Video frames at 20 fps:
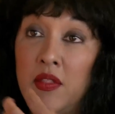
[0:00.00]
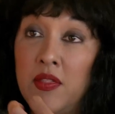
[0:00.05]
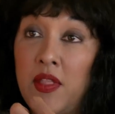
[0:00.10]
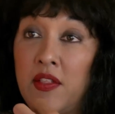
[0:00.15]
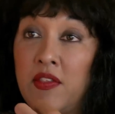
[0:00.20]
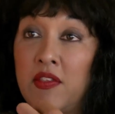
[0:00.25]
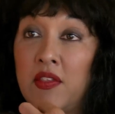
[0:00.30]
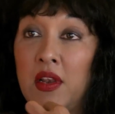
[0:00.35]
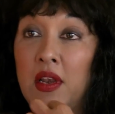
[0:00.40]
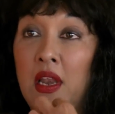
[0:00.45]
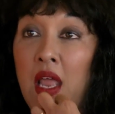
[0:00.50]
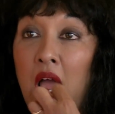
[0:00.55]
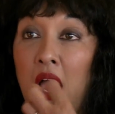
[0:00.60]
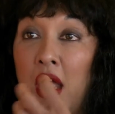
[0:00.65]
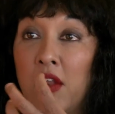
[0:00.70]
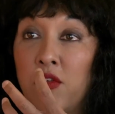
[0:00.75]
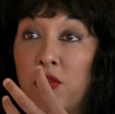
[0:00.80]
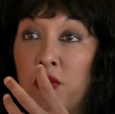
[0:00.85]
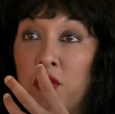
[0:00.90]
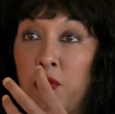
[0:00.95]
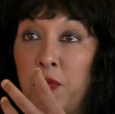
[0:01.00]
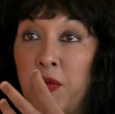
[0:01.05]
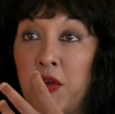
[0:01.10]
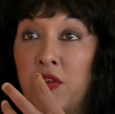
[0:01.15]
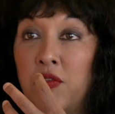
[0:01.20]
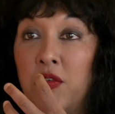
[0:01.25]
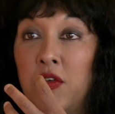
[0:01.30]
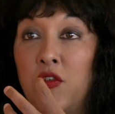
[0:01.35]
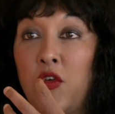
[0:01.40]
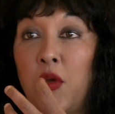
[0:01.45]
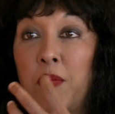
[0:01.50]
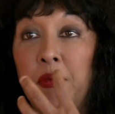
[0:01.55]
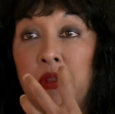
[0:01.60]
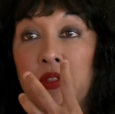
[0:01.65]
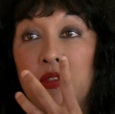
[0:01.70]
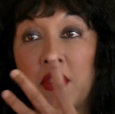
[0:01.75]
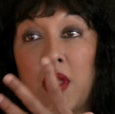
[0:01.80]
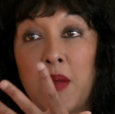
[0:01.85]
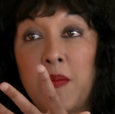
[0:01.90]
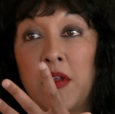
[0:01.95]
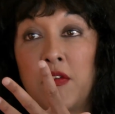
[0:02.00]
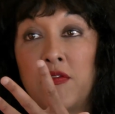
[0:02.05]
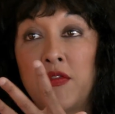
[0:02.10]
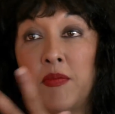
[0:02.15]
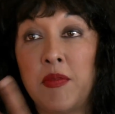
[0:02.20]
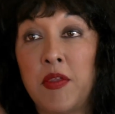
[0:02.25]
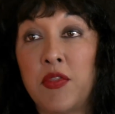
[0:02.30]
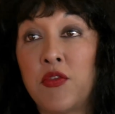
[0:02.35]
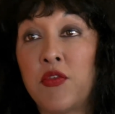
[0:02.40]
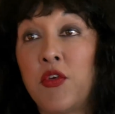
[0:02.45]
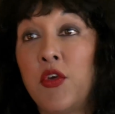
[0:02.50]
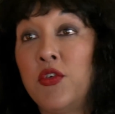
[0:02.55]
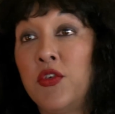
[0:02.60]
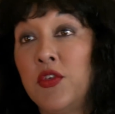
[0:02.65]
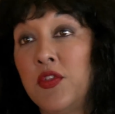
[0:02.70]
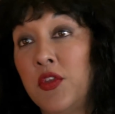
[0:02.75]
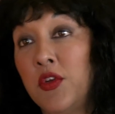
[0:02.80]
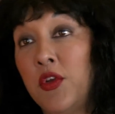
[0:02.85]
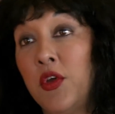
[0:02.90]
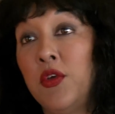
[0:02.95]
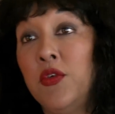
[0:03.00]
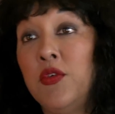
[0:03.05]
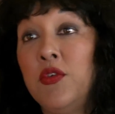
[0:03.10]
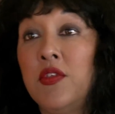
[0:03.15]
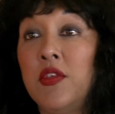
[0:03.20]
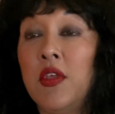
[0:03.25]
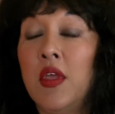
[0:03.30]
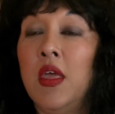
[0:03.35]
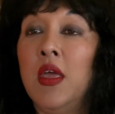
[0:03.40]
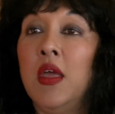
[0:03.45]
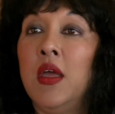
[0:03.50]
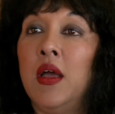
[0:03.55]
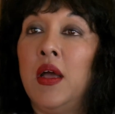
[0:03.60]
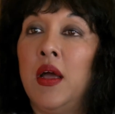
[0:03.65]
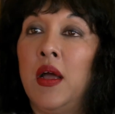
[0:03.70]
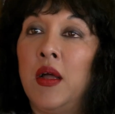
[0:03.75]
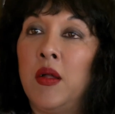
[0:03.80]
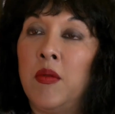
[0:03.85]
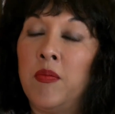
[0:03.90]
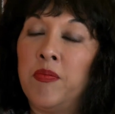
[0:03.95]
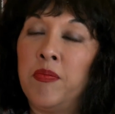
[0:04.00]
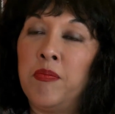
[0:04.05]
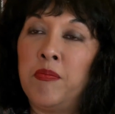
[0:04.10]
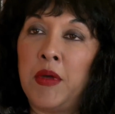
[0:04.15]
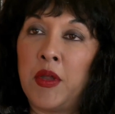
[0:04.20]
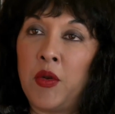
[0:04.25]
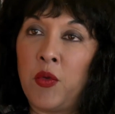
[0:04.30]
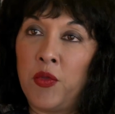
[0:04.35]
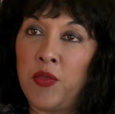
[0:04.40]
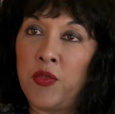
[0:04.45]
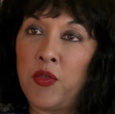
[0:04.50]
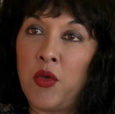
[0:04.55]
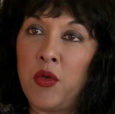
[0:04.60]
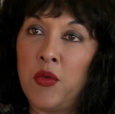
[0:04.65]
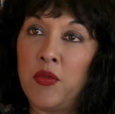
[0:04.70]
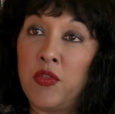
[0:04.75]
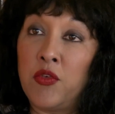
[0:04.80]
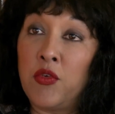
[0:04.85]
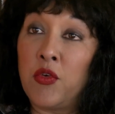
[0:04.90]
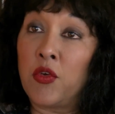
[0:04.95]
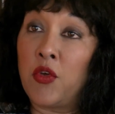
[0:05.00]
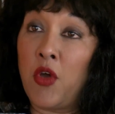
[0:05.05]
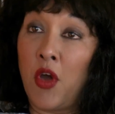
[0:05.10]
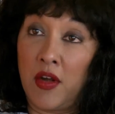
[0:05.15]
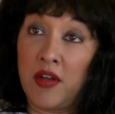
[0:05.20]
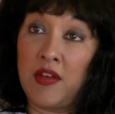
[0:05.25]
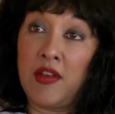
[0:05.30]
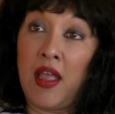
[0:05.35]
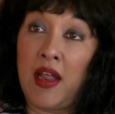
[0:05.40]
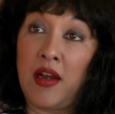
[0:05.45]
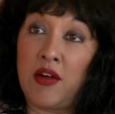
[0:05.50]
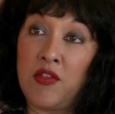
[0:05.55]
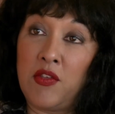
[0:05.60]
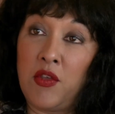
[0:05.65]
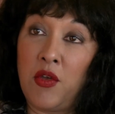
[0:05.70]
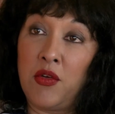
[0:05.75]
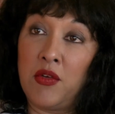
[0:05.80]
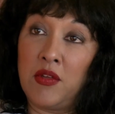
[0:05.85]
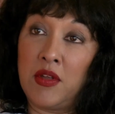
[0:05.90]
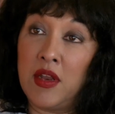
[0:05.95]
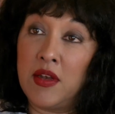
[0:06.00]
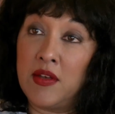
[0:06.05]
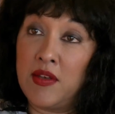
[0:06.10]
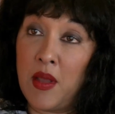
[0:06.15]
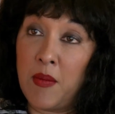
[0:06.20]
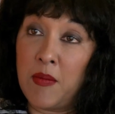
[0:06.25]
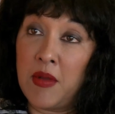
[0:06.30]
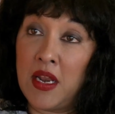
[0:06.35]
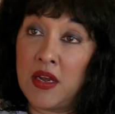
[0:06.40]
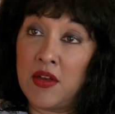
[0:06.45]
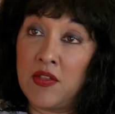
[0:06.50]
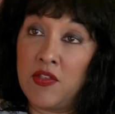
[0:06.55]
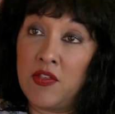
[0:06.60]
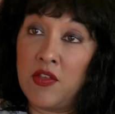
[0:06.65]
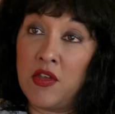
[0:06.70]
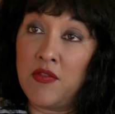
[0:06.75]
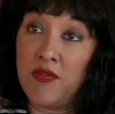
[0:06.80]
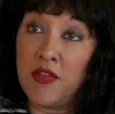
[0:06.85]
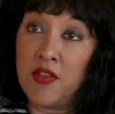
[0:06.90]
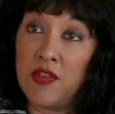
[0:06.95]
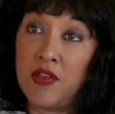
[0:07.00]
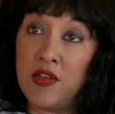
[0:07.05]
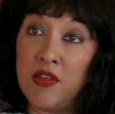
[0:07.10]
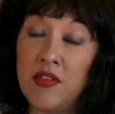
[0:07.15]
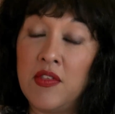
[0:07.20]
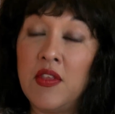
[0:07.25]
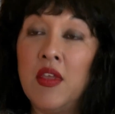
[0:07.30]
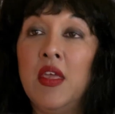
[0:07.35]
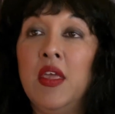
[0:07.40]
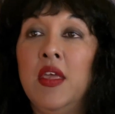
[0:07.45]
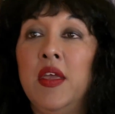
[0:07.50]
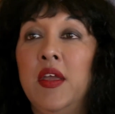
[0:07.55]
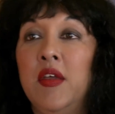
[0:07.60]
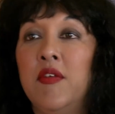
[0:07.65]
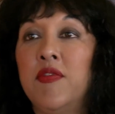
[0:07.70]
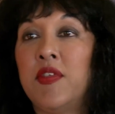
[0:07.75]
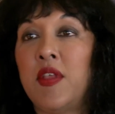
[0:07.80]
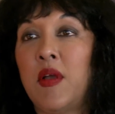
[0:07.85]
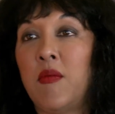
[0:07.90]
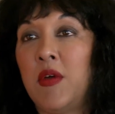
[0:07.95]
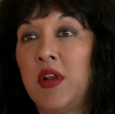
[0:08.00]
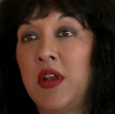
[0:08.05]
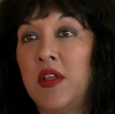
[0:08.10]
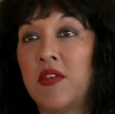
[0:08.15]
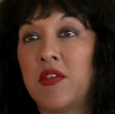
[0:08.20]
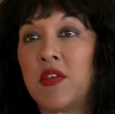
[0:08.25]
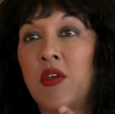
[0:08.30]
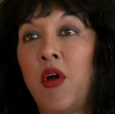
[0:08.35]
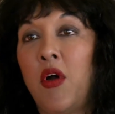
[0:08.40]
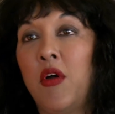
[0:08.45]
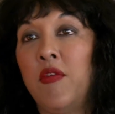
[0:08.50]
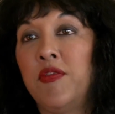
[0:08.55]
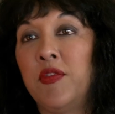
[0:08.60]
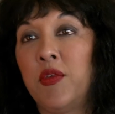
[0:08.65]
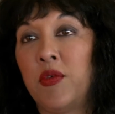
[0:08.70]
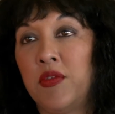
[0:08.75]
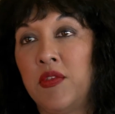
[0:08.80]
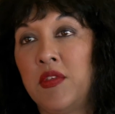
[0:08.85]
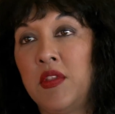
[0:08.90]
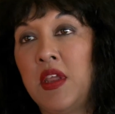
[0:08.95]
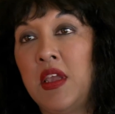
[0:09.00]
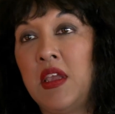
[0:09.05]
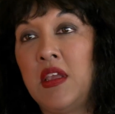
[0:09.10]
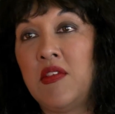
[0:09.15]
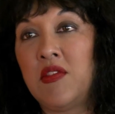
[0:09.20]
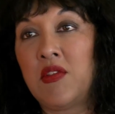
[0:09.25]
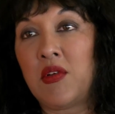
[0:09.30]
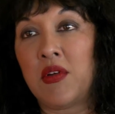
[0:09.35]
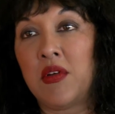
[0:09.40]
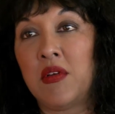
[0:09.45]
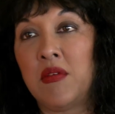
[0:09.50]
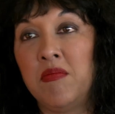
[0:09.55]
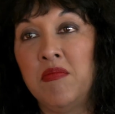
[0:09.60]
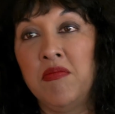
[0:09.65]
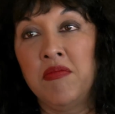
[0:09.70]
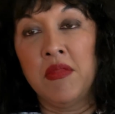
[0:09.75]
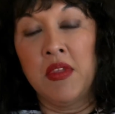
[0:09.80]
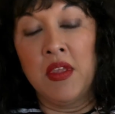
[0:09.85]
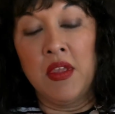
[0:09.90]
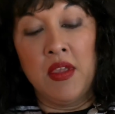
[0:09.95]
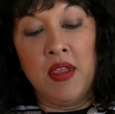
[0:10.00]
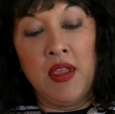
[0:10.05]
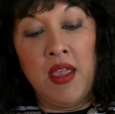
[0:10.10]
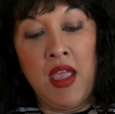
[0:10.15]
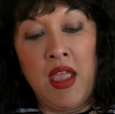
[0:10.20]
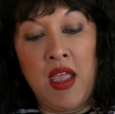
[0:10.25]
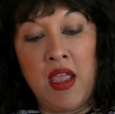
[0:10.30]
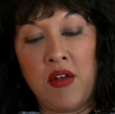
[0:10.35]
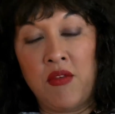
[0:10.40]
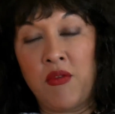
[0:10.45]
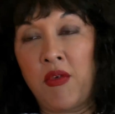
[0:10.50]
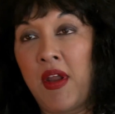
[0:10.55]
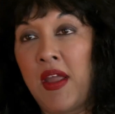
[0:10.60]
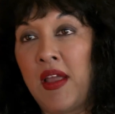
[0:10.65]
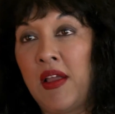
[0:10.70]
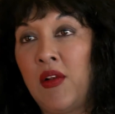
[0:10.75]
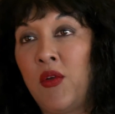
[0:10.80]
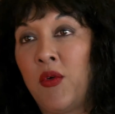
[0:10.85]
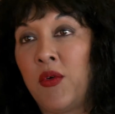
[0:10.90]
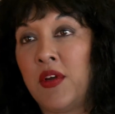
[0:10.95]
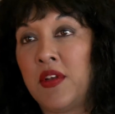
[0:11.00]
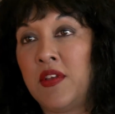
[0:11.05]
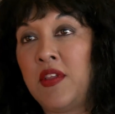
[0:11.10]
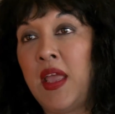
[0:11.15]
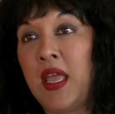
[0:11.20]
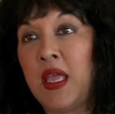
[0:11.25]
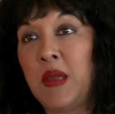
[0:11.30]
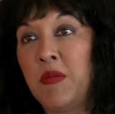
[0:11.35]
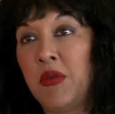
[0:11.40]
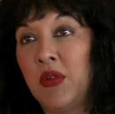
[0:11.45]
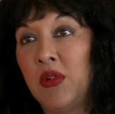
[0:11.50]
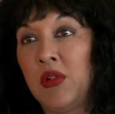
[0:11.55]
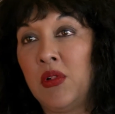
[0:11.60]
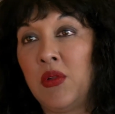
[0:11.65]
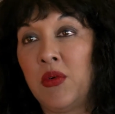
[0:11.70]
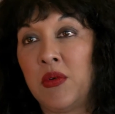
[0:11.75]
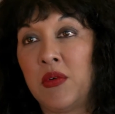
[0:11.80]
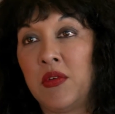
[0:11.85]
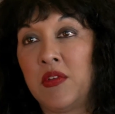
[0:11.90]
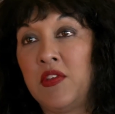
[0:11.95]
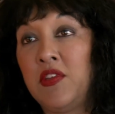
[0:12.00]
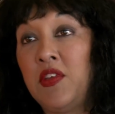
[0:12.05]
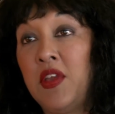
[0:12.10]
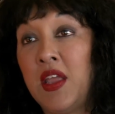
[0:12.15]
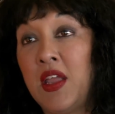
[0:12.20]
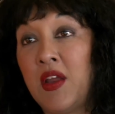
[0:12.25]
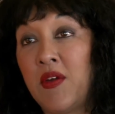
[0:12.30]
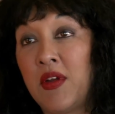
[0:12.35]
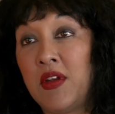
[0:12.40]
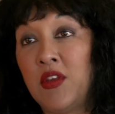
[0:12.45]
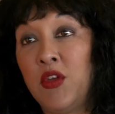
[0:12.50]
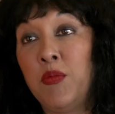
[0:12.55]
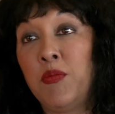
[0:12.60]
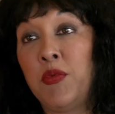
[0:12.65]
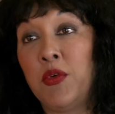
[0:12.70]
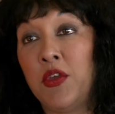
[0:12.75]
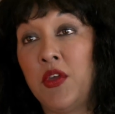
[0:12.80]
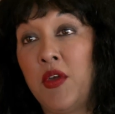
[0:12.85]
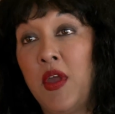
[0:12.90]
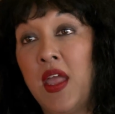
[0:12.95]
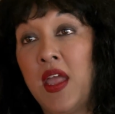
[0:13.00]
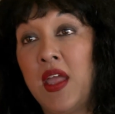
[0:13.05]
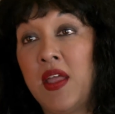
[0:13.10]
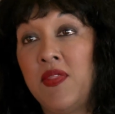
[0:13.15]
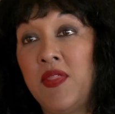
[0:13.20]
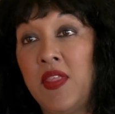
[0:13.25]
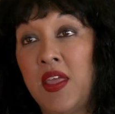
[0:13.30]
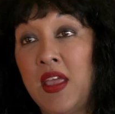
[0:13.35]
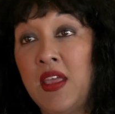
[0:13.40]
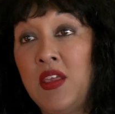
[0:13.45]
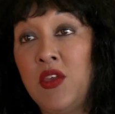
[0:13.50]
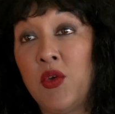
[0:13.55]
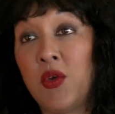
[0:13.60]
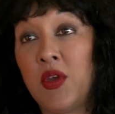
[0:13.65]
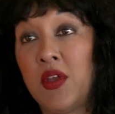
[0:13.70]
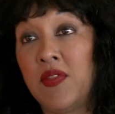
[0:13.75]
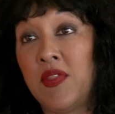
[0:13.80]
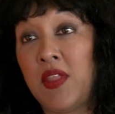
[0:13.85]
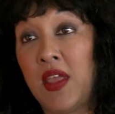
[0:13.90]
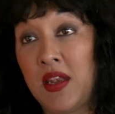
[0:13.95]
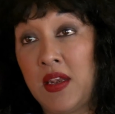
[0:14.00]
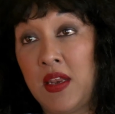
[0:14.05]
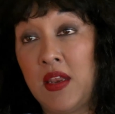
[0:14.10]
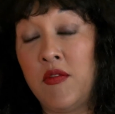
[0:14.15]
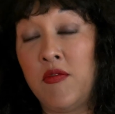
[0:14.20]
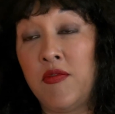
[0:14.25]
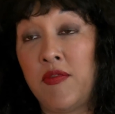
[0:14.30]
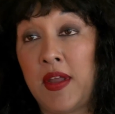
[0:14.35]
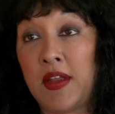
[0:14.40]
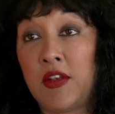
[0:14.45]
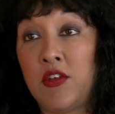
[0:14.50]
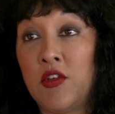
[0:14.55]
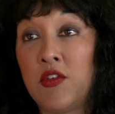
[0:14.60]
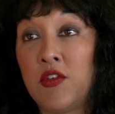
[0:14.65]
That's the large respiratory droplets coming from the throat and the nose, um, but also through contact, so contaminated surfaces. If someone has coughed or sneezed on a handrail or a table or a chair and you put your hand there, you can then infect